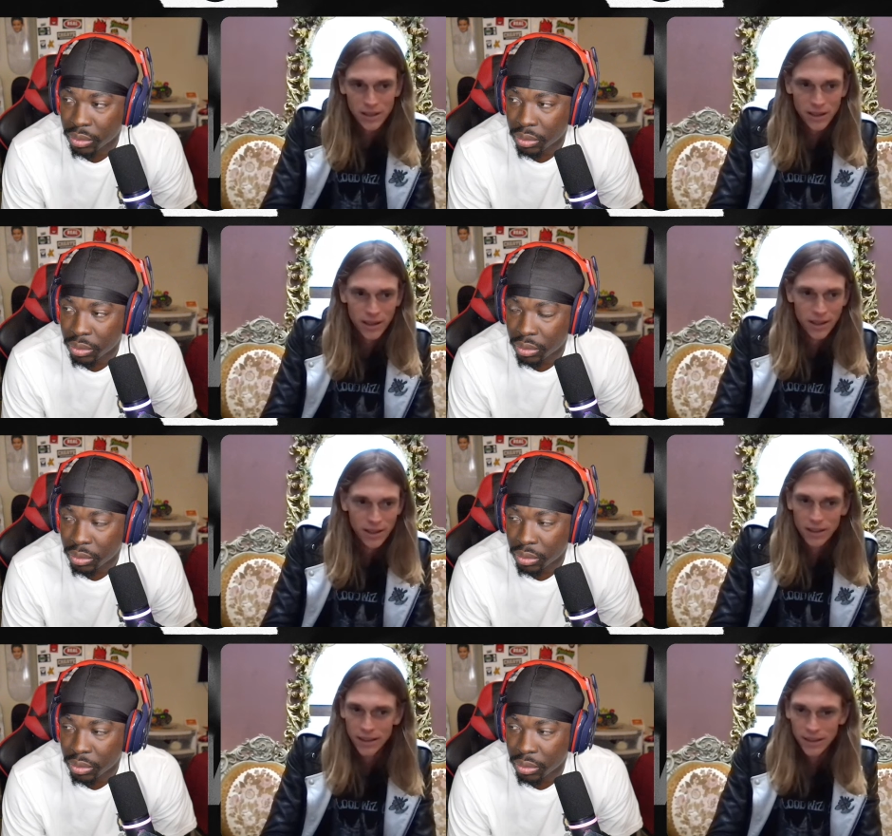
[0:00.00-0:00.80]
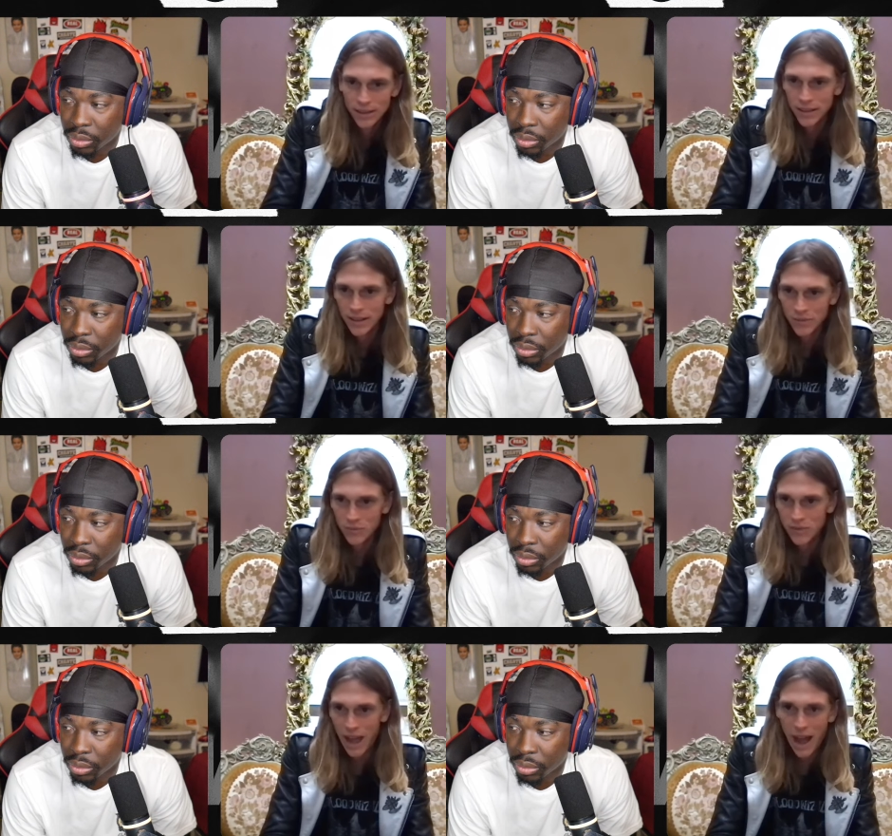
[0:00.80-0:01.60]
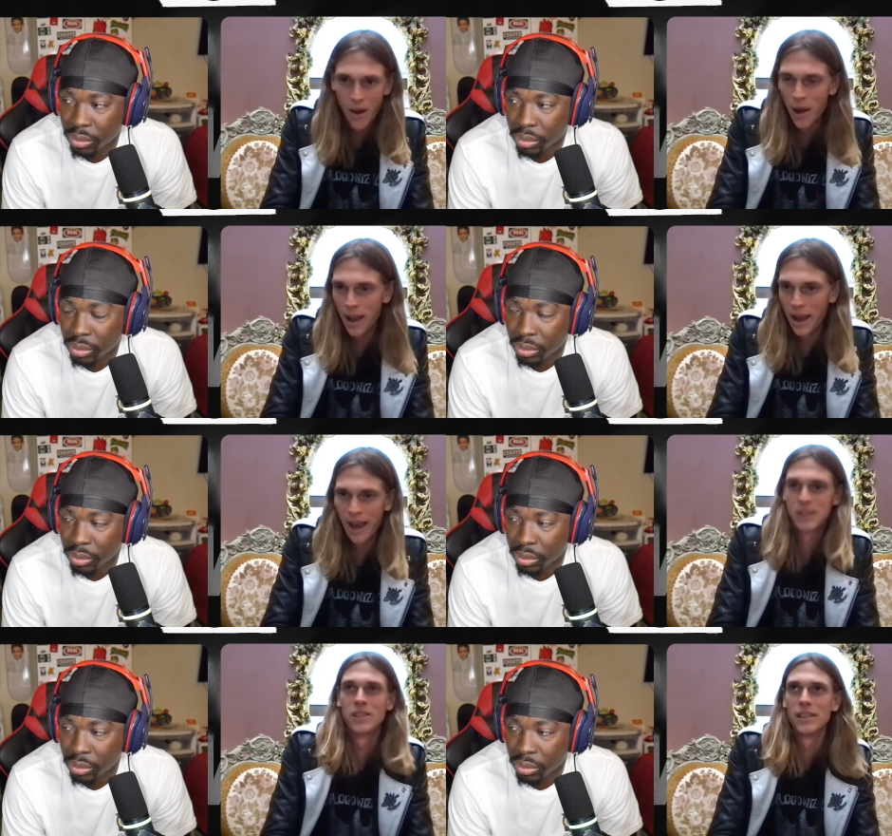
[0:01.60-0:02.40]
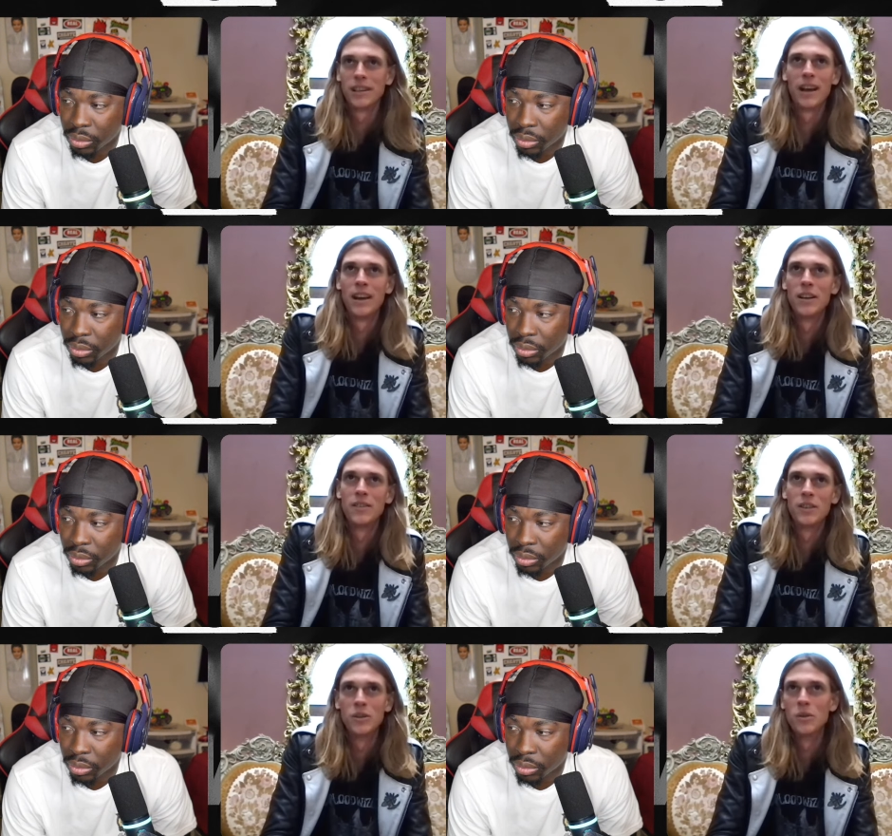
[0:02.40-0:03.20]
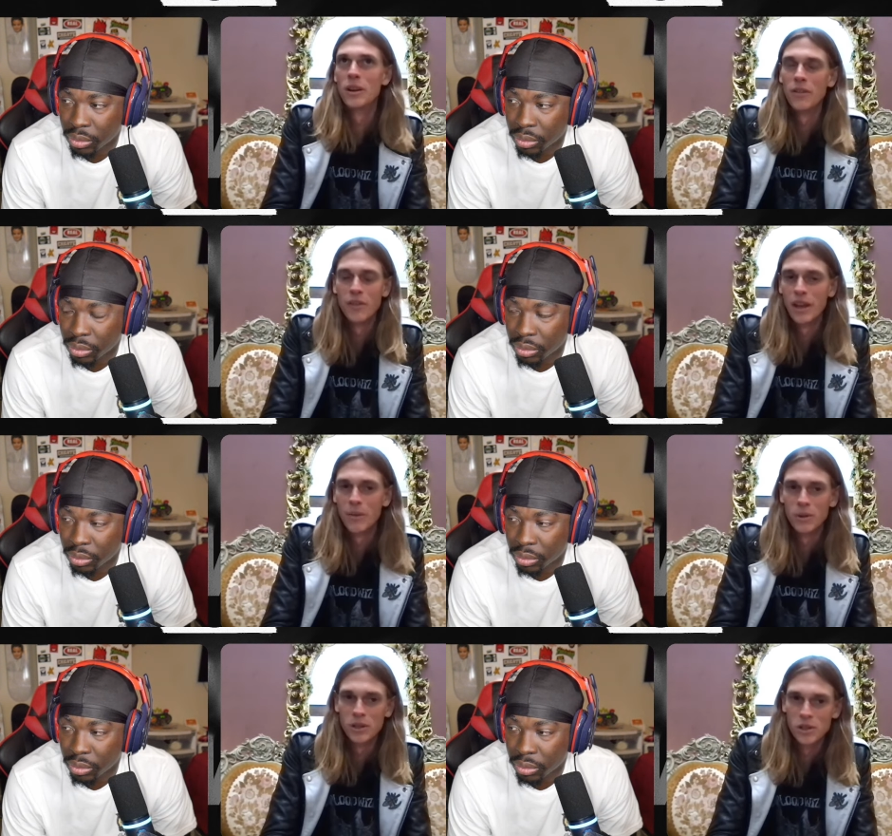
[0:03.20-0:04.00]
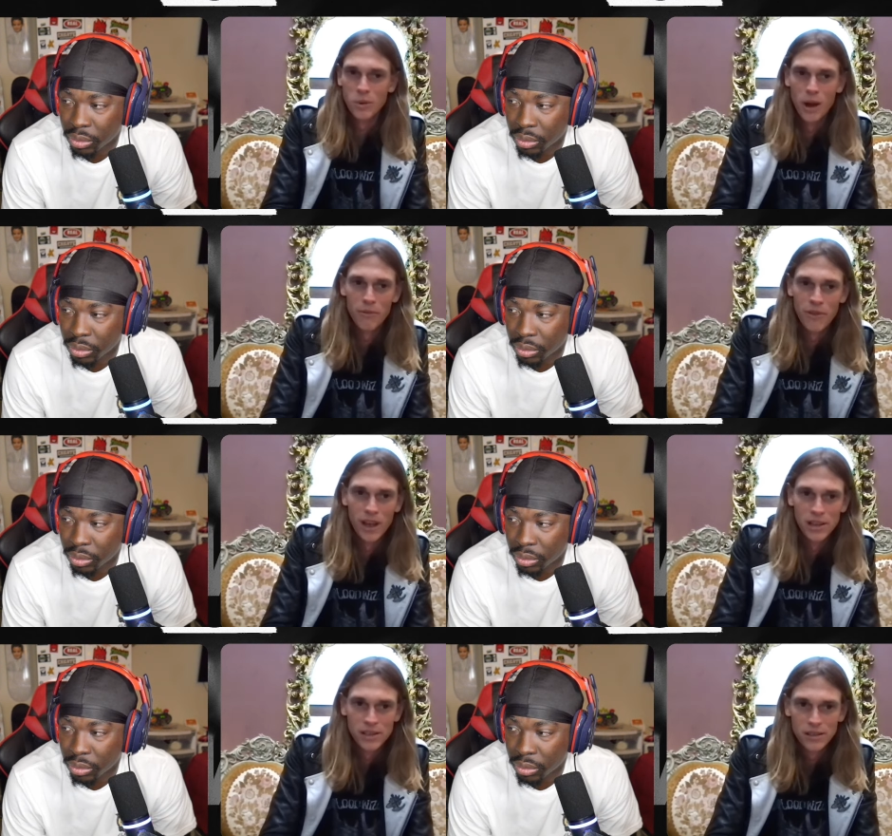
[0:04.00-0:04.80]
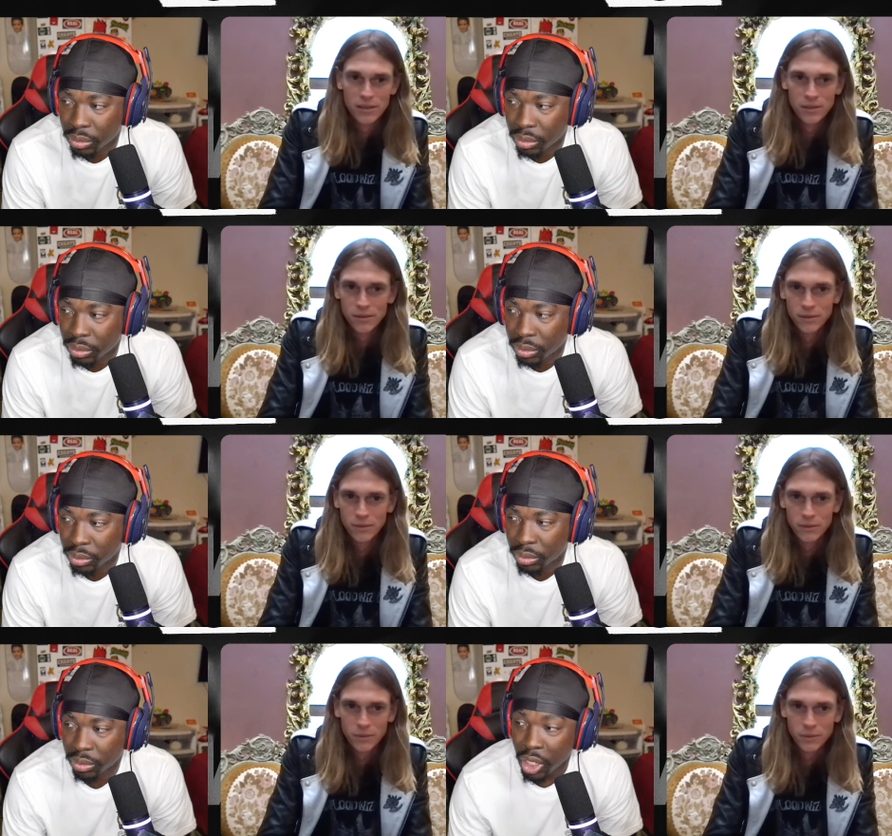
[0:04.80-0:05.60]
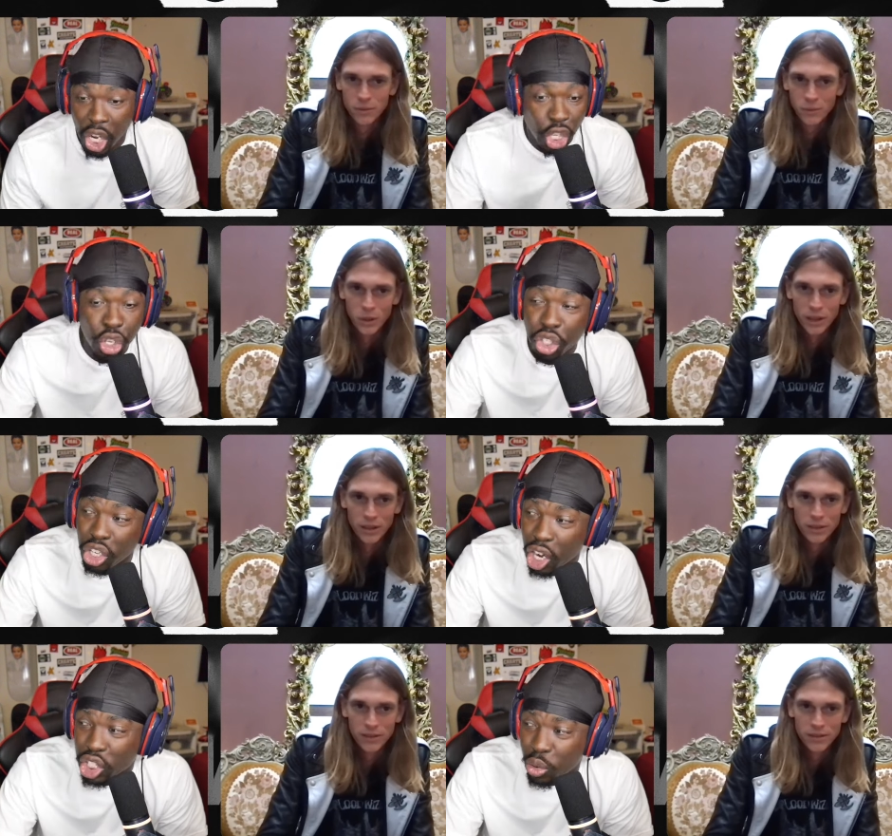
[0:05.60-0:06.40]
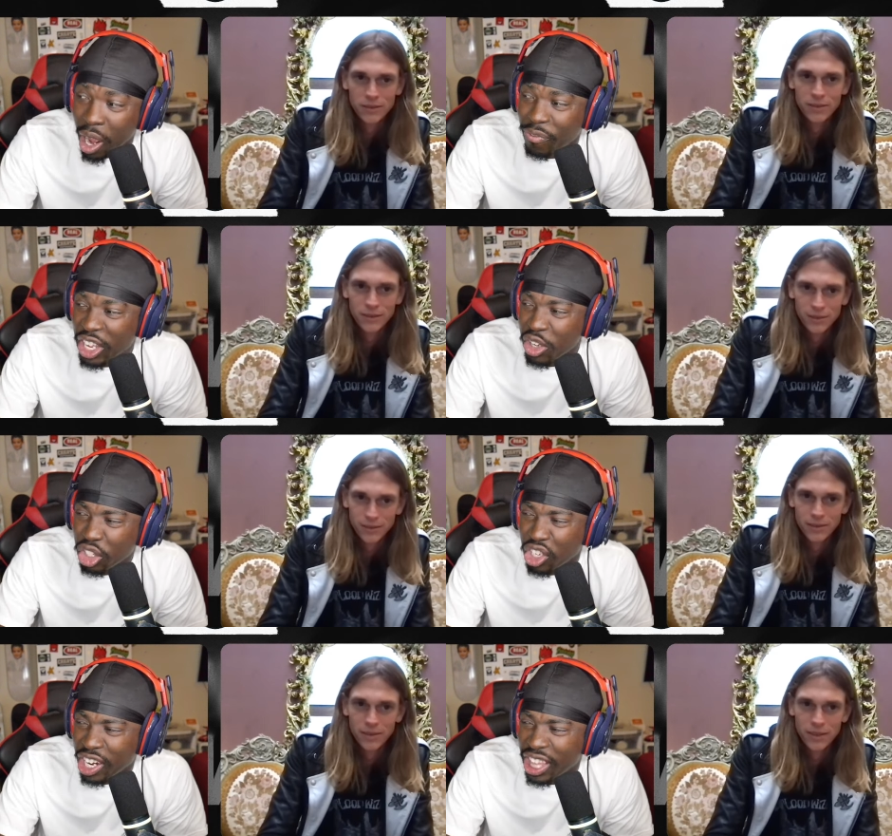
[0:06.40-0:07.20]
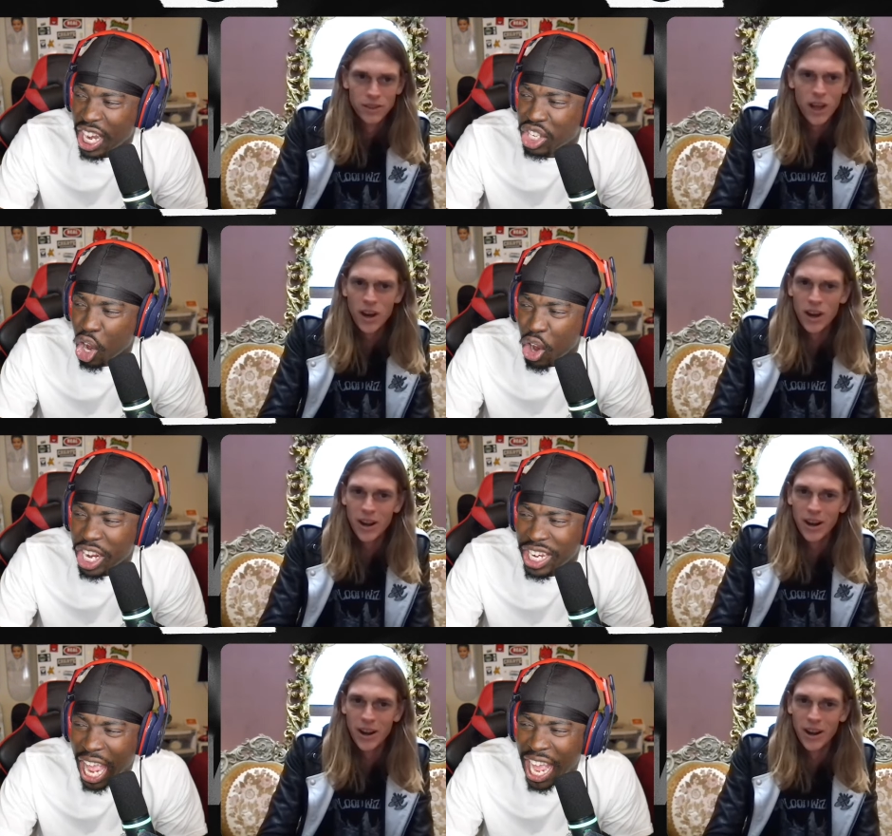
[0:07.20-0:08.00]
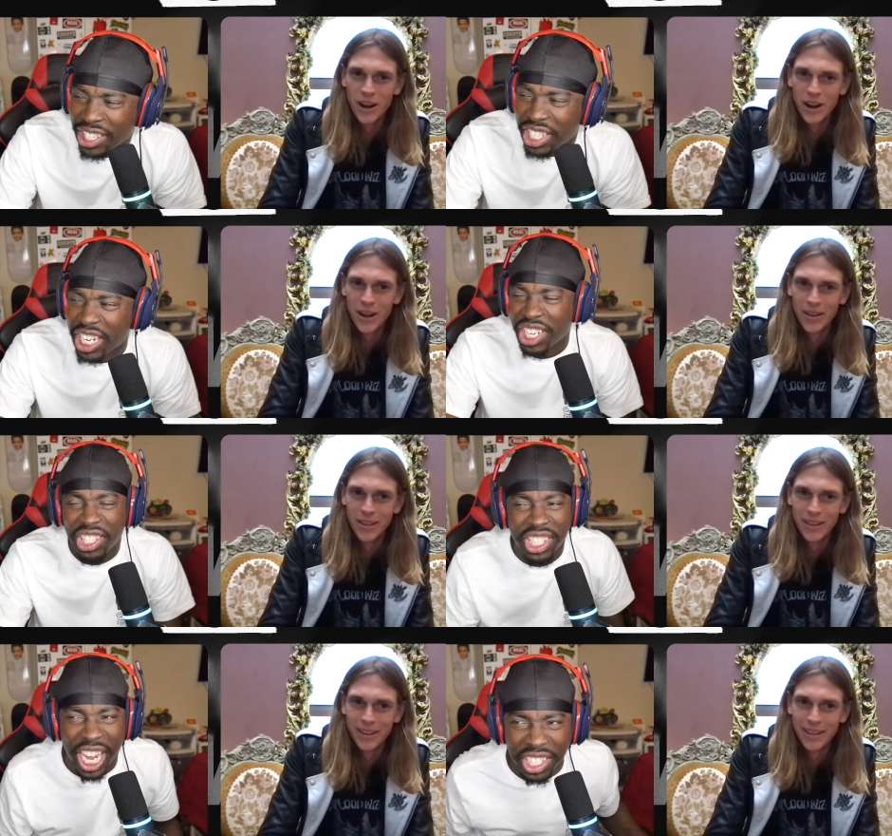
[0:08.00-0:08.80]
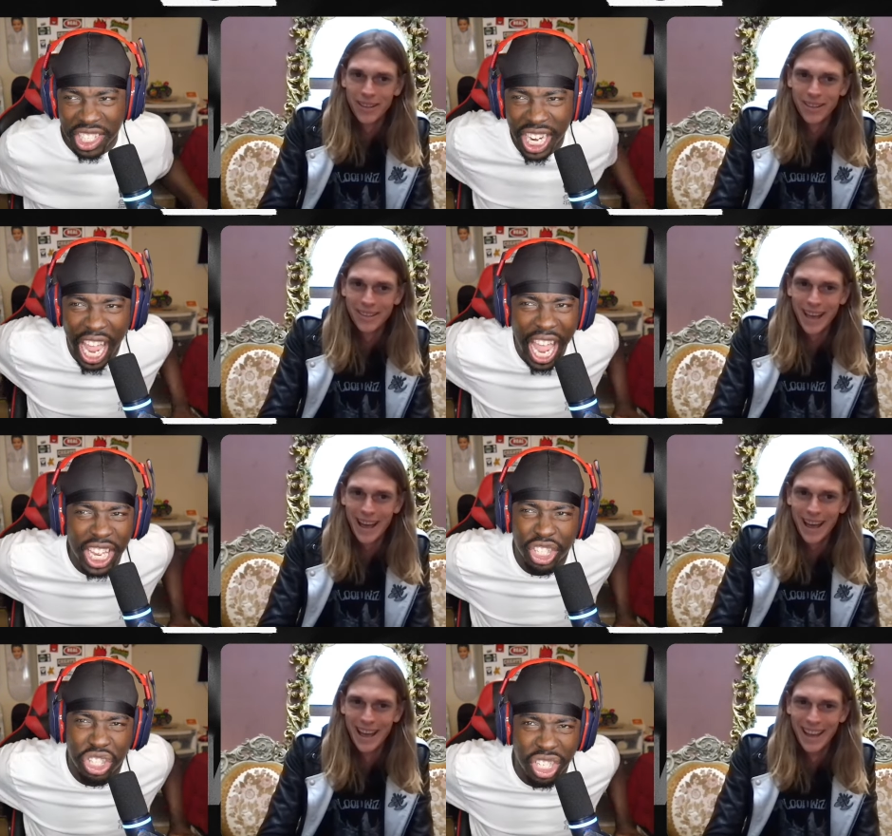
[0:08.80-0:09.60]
Speaker 1: And now I actually kind of do an event, which is Swamp Fest.
Speaker 2: You started Swamp Fest. You started that dirty, nasty, disgusting ash.